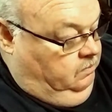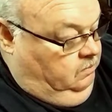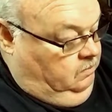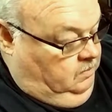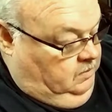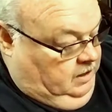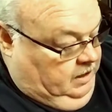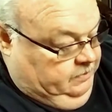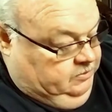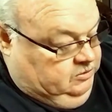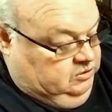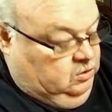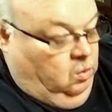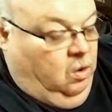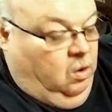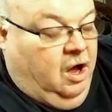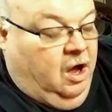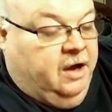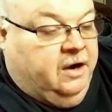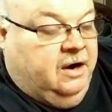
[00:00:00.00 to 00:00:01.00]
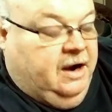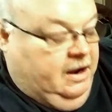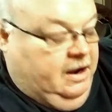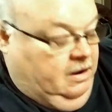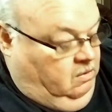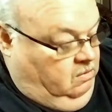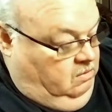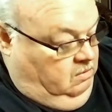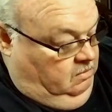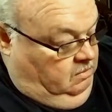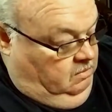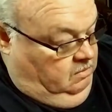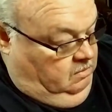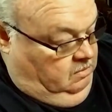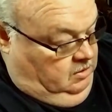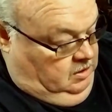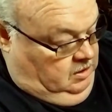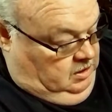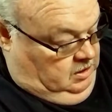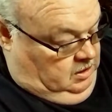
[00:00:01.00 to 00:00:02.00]
keeps the water out
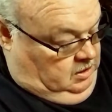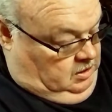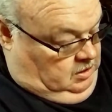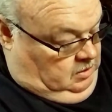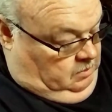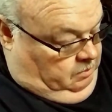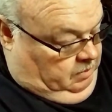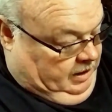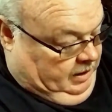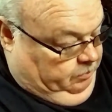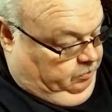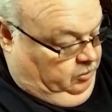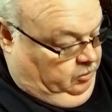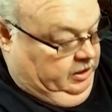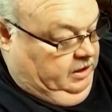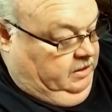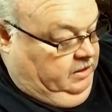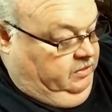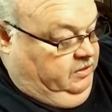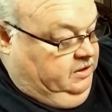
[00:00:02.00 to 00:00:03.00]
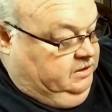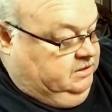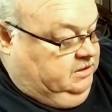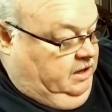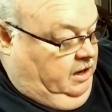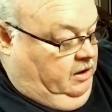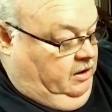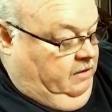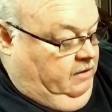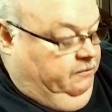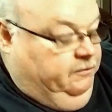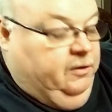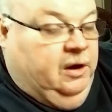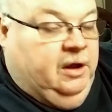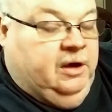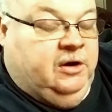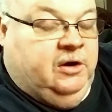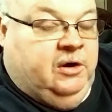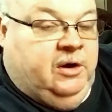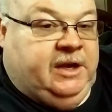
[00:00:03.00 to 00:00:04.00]
by putting this area full
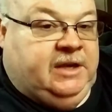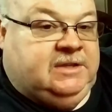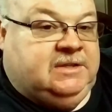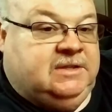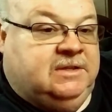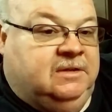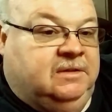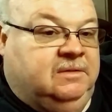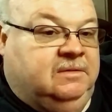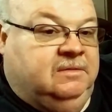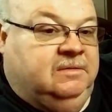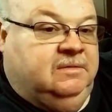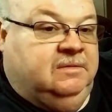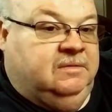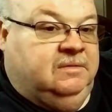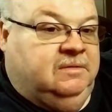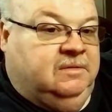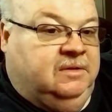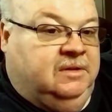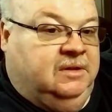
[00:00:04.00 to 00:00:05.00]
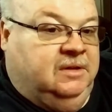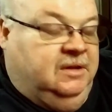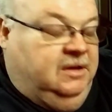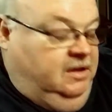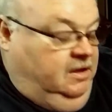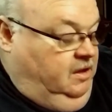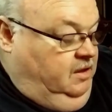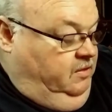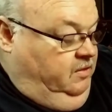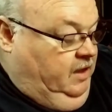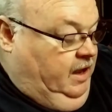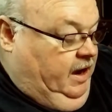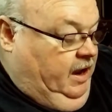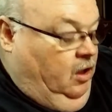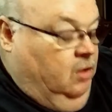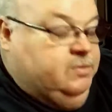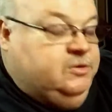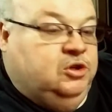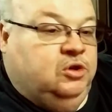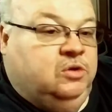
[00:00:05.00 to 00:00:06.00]
of grease. That
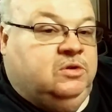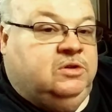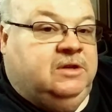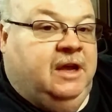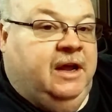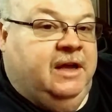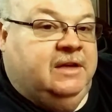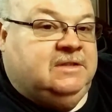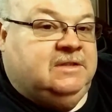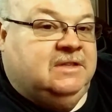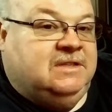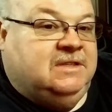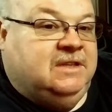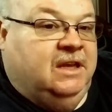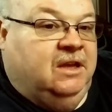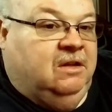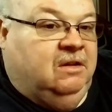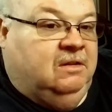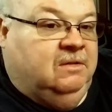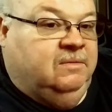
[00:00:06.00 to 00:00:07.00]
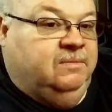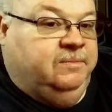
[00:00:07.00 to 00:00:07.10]
helps use it as a seal.